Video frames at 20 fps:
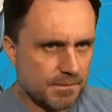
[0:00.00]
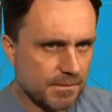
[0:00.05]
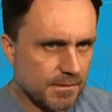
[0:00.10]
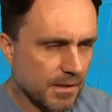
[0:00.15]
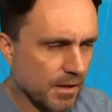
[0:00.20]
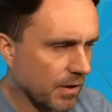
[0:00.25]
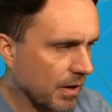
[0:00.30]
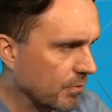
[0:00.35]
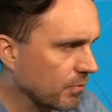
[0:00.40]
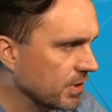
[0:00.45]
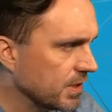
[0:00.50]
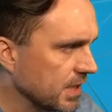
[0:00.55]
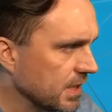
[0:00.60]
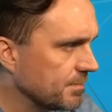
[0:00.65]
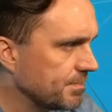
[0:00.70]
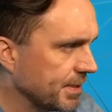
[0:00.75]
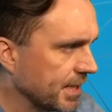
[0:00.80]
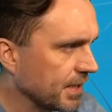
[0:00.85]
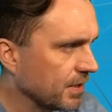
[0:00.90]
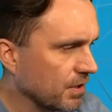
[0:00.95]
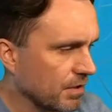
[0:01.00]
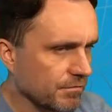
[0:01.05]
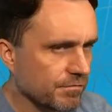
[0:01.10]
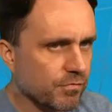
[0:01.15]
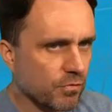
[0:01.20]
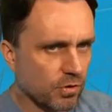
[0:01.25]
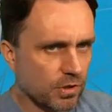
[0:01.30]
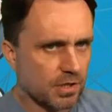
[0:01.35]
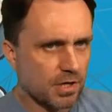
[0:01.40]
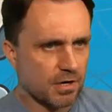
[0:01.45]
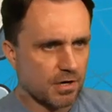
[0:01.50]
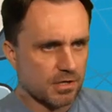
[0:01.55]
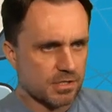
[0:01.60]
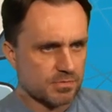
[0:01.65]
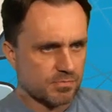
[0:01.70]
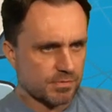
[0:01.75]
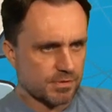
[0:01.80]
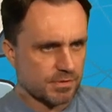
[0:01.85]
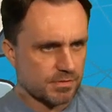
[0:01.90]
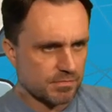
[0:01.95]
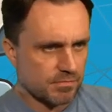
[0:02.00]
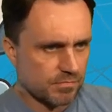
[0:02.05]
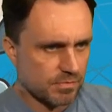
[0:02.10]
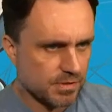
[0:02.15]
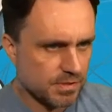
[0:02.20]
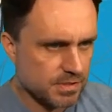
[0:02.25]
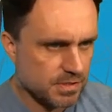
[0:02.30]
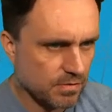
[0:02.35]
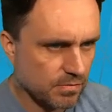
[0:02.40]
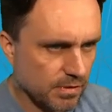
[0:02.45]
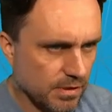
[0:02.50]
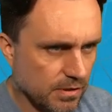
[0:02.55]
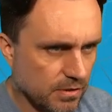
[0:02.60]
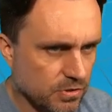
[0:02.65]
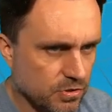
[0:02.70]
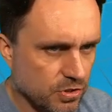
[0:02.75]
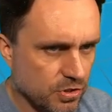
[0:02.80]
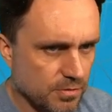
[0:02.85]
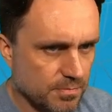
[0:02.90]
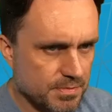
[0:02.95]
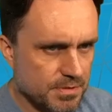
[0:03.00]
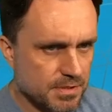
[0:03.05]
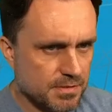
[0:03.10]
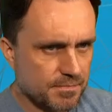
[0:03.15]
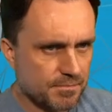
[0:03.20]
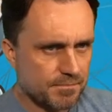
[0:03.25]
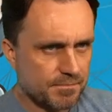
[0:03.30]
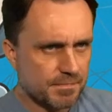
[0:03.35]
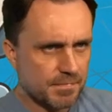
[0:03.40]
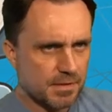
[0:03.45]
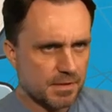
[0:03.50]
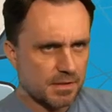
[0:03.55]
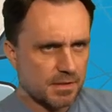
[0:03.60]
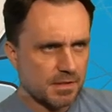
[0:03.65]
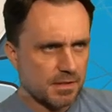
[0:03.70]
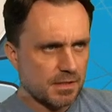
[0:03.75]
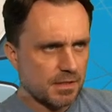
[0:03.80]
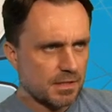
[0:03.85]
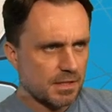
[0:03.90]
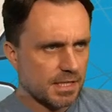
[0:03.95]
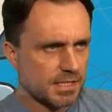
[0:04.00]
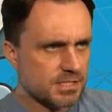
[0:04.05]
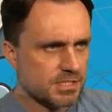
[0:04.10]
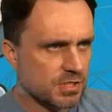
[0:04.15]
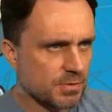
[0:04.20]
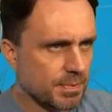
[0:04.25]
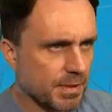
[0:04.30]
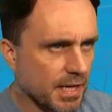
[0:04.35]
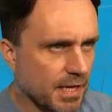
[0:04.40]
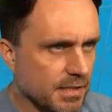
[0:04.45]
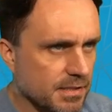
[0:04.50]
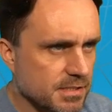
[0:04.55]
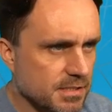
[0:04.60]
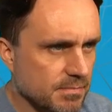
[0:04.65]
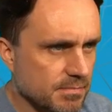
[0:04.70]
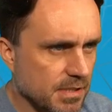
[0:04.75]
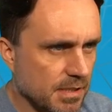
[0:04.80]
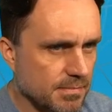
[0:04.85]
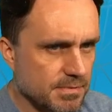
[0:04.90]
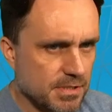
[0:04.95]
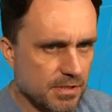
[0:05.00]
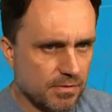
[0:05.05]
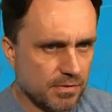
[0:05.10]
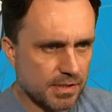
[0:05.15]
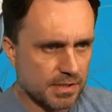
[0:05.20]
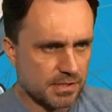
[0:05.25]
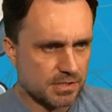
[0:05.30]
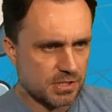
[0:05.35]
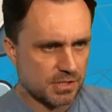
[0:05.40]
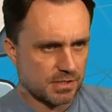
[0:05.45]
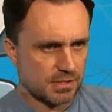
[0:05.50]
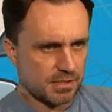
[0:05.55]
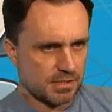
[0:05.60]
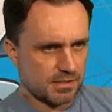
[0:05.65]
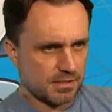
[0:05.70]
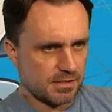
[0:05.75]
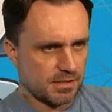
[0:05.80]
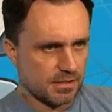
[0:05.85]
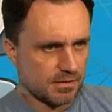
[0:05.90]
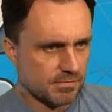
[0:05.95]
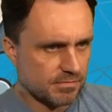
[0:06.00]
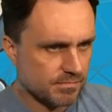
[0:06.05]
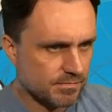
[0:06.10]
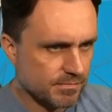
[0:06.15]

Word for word: No, I would need pink on four cards with, with so little troops. That's too bad. Sometimes you don't get the, the you know...